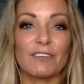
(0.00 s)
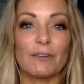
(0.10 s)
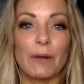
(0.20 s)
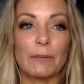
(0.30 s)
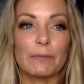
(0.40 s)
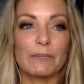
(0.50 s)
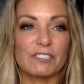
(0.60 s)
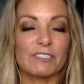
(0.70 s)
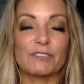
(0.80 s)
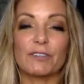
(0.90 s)
You have my
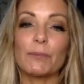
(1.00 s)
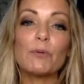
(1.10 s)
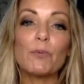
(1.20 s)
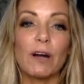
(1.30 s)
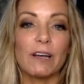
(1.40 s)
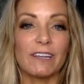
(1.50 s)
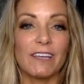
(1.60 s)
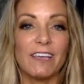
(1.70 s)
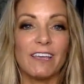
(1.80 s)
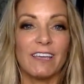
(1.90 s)
permission. So number
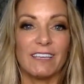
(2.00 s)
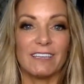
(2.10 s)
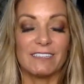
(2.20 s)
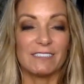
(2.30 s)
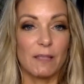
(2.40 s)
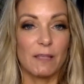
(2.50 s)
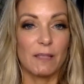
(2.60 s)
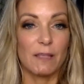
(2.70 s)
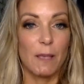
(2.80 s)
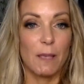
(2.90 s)
1 is
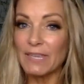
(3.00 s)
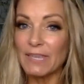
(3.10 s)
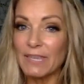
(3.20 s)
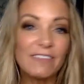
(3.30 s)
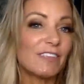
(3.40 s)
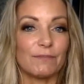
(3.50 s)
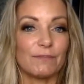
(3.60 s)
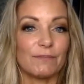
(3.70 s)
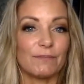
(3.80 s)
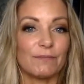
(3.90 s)
be in the
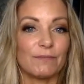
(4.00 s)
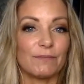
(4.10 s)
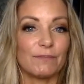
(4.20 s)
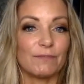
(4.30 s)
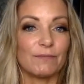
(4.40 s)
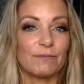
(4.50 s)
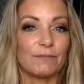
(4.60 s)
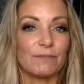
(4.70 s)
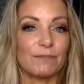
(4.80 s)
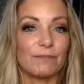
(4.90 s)
know. Be
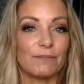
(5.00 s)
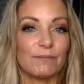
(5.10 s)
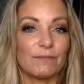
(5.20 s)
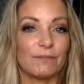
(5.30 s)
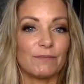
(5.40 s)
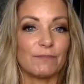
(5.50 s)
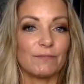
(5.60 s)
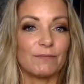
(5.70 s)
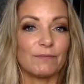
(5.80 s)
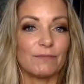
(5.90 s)
in the know.
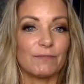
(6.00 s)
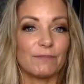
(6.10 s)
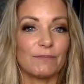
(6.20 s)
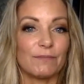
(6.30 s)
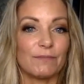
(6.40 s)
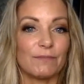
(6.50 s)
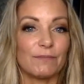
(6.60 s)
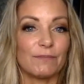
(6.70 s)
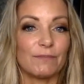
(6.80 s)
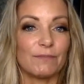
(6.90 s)
So one of the best
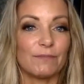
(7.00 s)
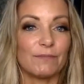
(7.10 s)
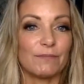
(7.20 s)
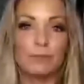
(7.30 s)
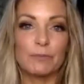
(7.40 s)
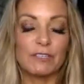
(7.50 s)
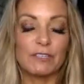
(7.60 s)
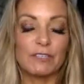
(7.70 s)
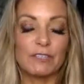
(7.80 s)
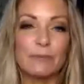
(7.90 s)
pages to follow would
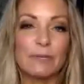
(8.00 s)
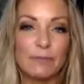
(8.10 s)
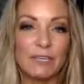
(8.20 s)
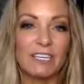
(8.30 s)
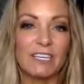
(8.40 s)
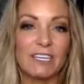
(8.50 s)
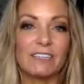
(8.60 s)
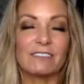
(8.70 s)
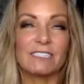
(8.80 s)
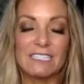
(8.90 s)
be your
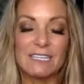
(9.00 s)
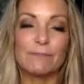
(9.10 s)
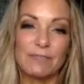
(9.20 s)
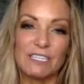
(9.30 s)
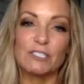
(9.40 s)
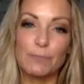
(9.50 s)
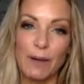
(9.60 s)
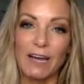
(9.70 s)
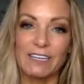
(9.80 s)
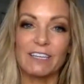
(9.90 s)
TBB, Team
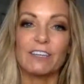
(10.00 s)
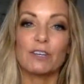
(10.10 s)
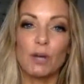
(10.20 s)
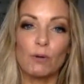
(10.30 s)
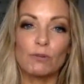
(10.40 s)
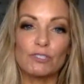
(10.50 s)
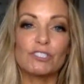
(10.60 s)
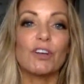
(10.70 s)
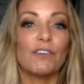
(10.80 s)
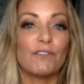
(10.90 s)
Beachbody
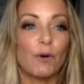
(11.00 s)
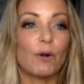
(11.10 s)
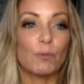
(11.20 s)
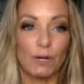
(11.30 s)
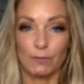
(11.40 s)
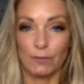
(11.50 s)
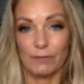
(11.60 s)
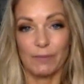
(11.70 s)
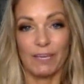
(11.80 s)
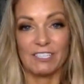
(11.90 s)
Coach
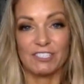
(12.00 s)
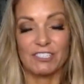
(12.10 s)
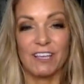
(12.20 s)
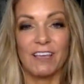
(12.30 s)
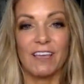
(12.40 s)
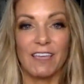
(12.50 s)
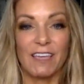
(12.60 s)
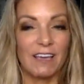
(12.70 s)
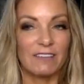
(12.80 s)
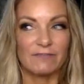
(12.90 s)
411 page.
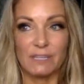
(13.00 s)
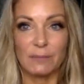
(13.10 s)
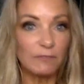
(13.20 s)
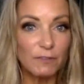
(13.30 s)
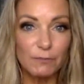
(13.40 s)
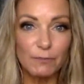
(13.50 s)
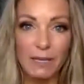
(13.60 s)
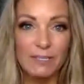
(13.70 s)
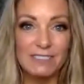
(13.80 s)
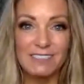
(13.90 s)
And some of you
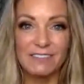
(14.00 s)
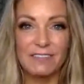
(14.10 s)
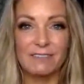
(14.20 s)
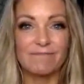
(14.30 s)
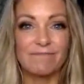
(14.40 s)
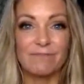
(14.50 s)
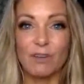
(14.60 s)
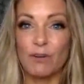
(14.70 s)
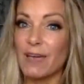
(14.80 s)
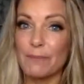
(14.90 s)
maybe didn't
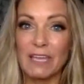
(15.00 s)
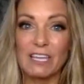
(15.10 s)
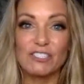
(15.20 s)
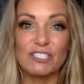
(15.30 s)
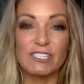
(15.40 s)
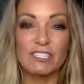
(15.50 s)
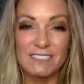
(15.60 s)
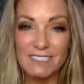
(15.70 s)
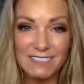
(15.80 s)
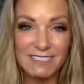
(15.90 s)
even know that page
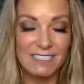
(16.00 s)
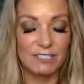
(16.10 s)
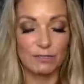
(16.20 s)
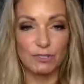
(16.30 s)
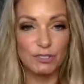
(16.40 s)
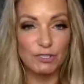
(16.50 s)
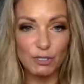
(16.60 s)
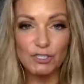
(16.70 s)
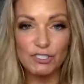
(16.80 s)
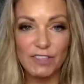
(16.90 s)
existed. So
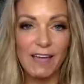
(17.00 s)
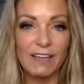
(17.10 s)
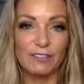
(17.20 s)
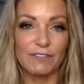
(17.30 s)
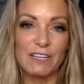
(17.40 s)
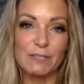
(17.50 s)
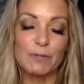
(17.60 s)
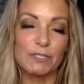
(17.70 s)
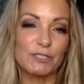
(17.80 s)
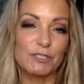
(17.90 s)
search that in your
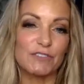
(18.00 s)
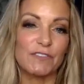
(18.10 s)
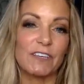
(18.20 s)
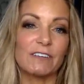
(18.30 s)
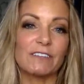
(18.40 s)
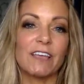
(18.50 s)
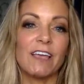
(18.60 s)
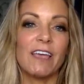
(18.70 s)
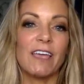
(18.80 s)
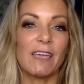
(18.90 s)
Facebook search
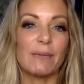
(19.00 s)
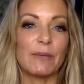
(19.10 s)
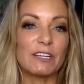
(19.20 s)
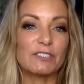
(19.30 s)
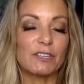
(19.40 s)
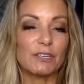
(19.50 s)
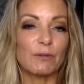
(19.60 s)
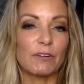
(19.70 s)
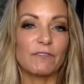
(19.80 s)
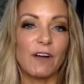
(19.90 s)
field and make sure
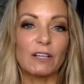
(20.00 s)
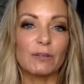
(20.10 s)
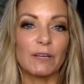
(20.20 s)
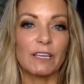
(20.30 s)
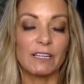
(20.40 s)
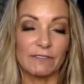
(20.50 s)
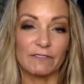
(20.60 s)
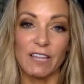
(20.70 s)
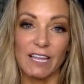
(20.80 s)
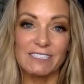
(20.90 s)
that you are following
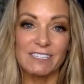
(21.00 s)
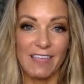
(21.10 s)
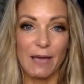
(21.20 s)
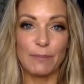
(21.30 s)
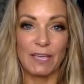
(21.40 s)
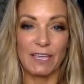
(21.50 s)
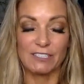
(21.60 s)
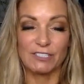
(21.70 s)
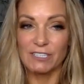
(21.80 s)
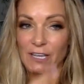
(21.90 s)
and have liked that
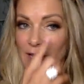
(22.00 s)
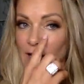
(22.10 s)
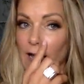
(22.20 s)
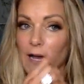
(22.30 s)
page.